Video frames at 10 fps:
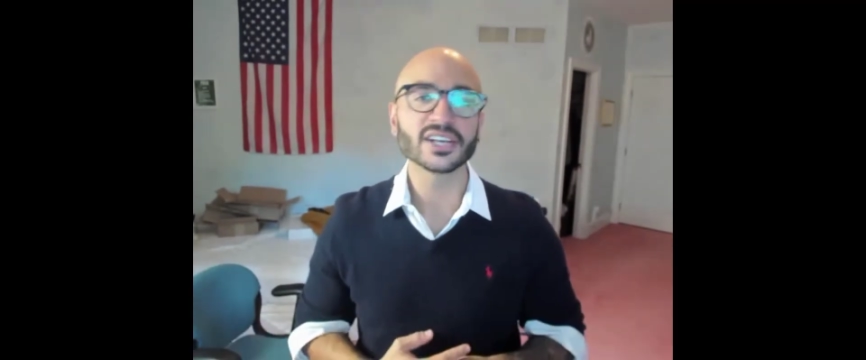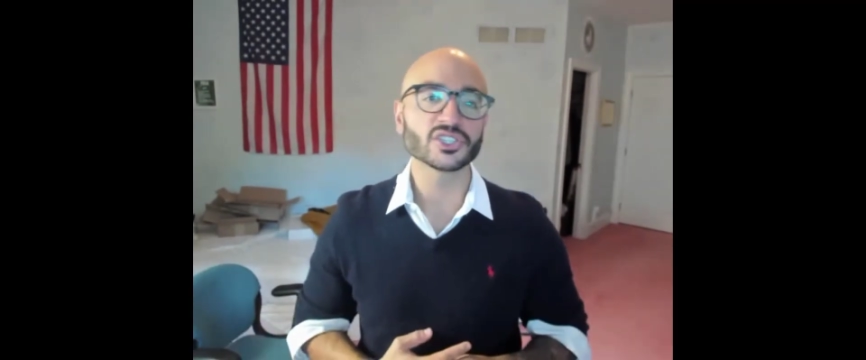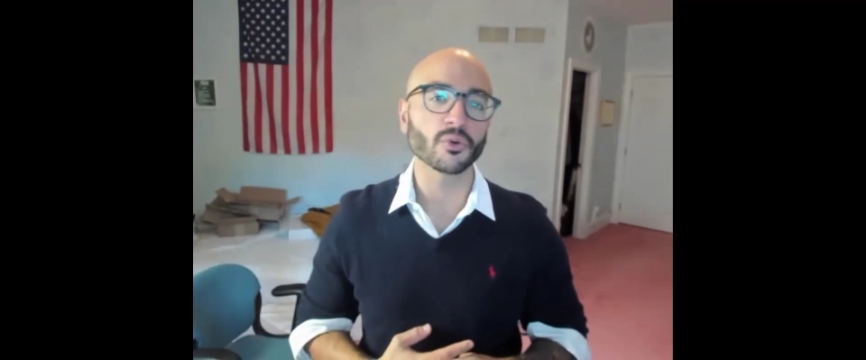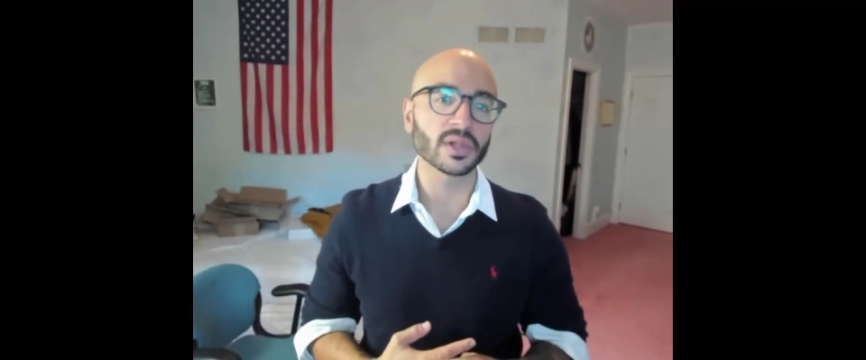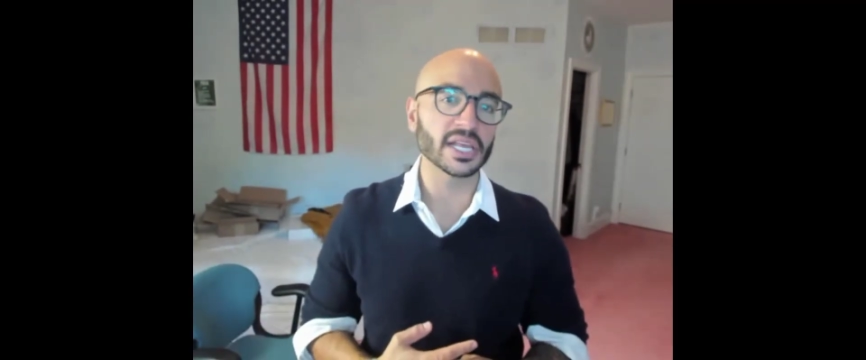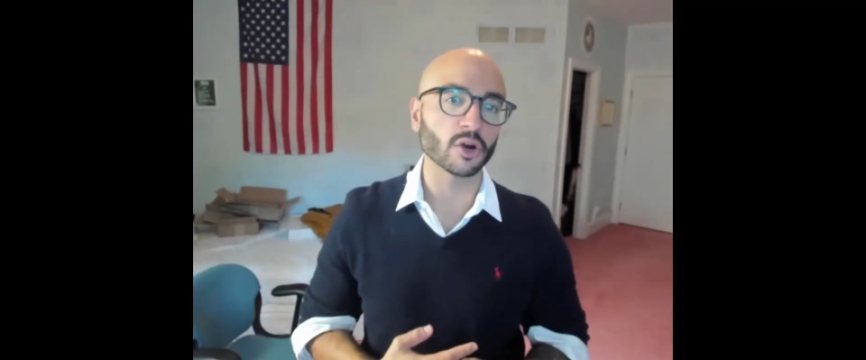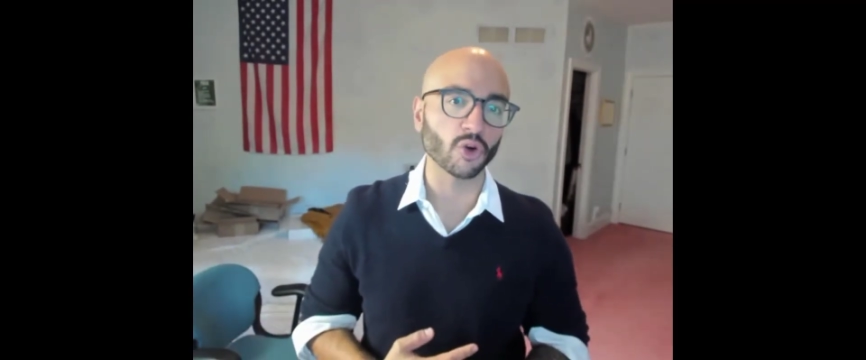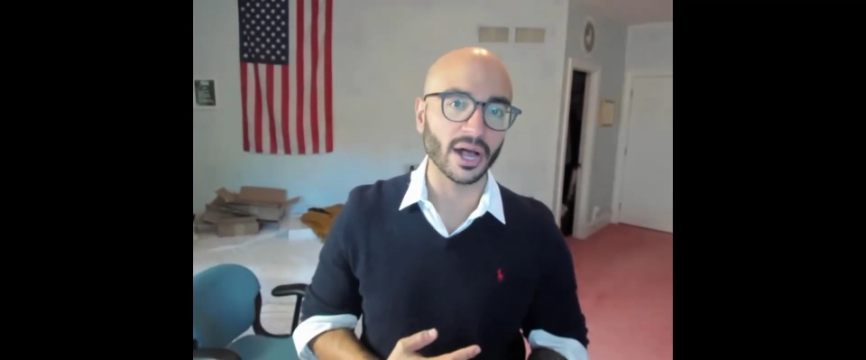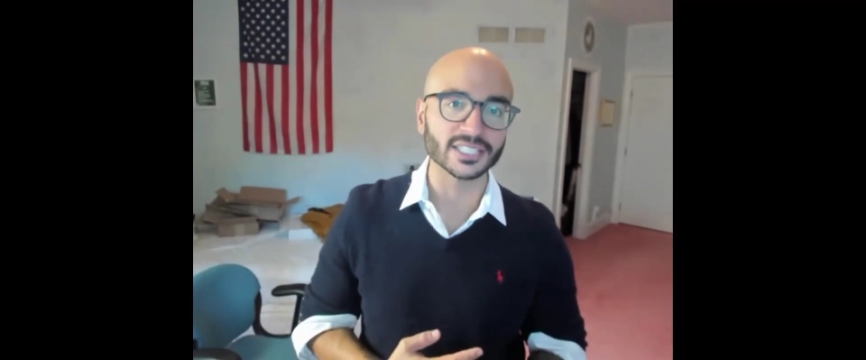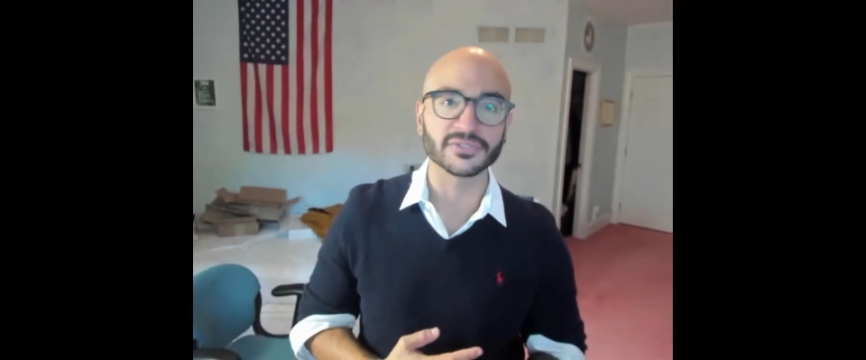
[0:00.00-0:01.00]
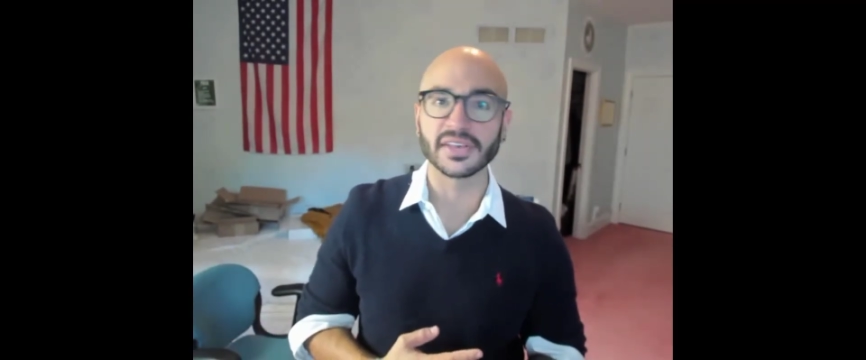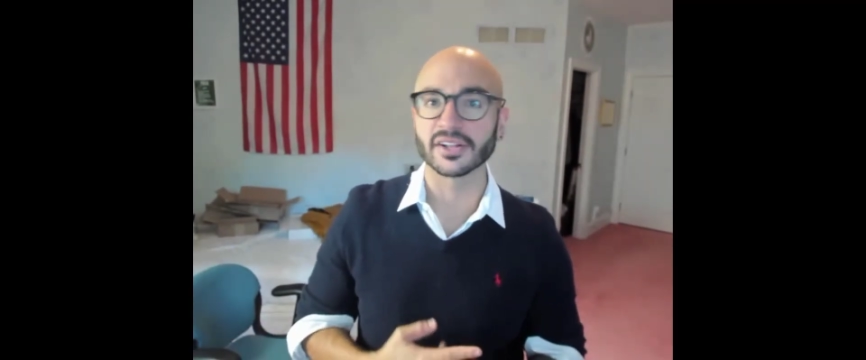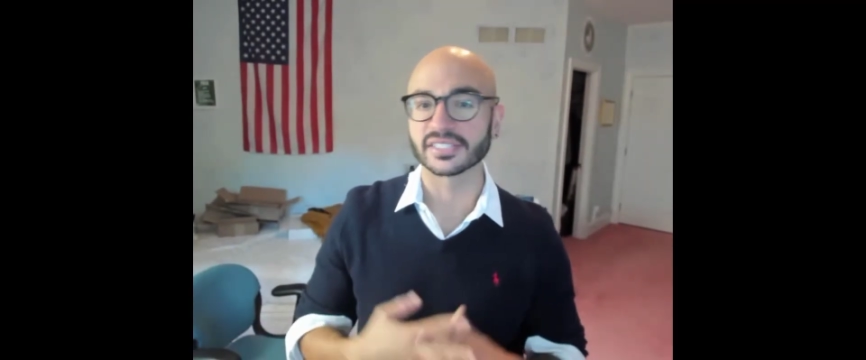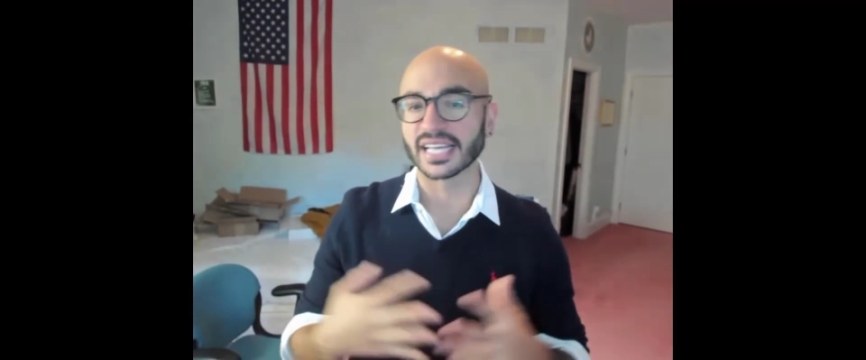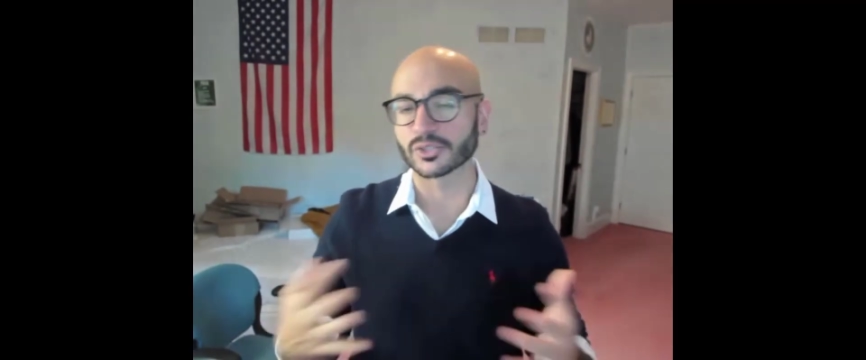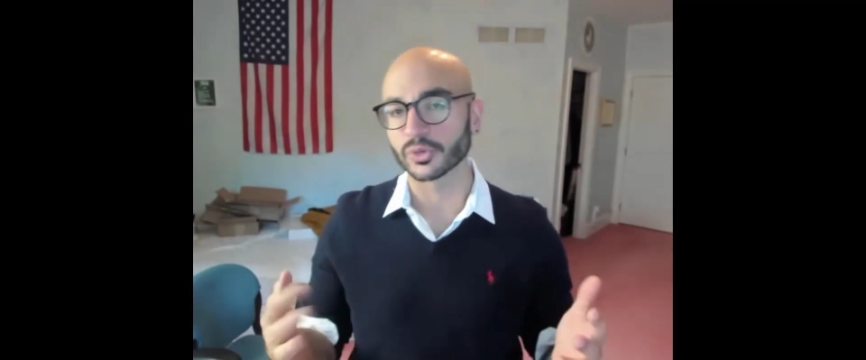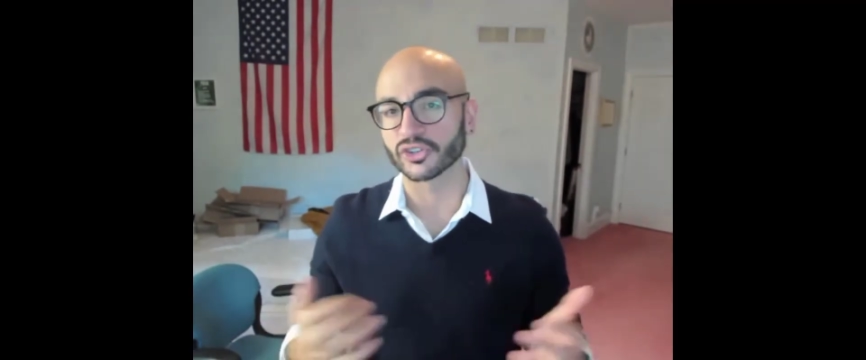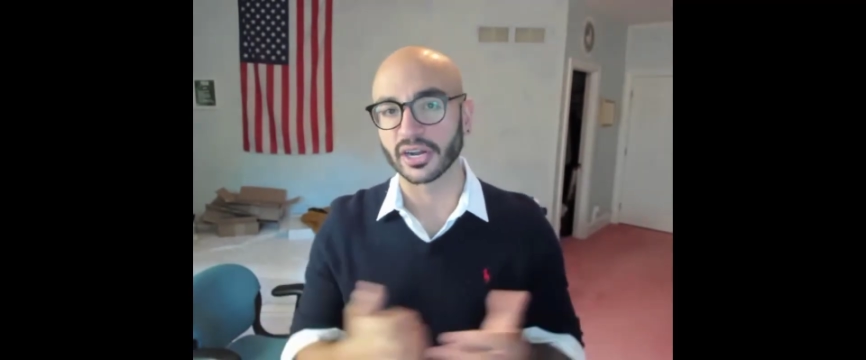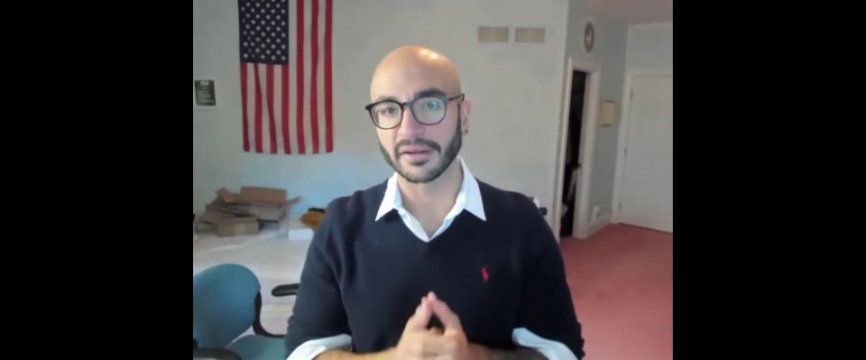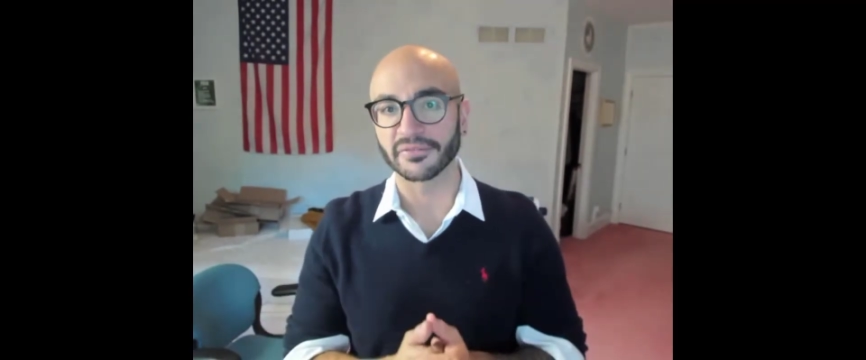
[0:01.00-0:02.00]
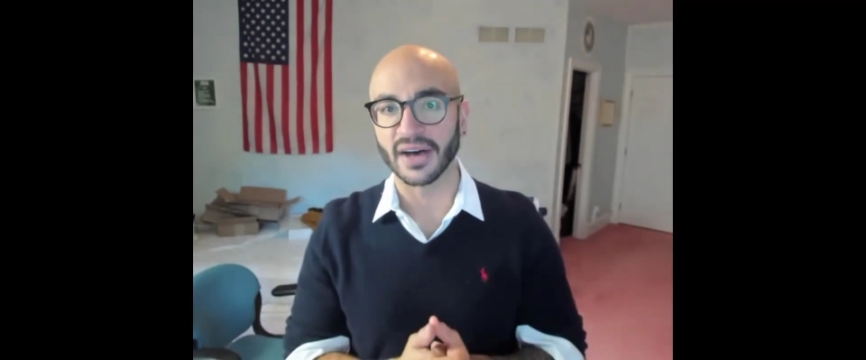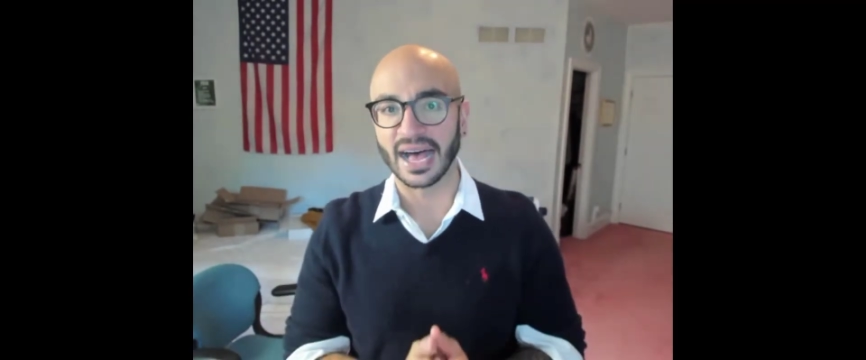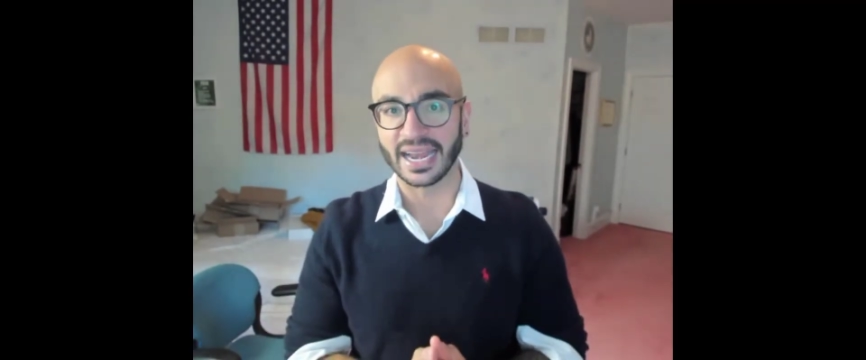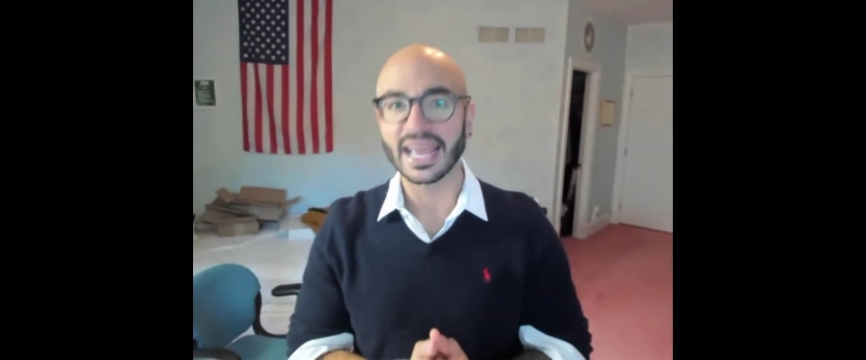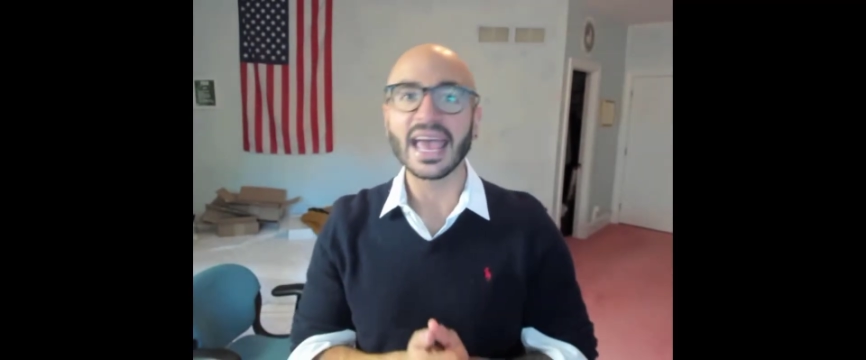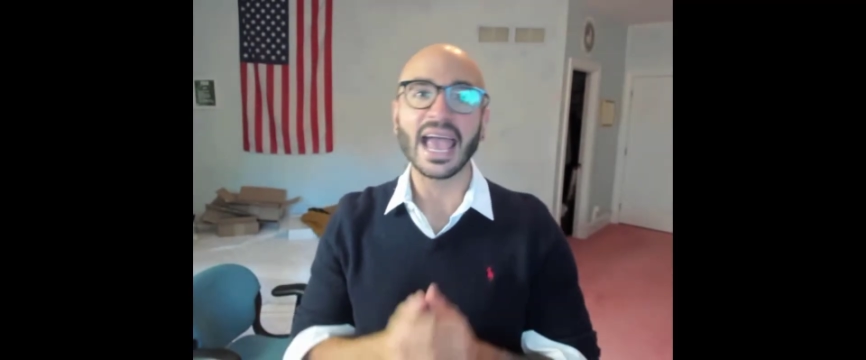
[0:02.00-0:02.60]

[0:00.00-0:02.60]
So really across fields, that's what you're going to find.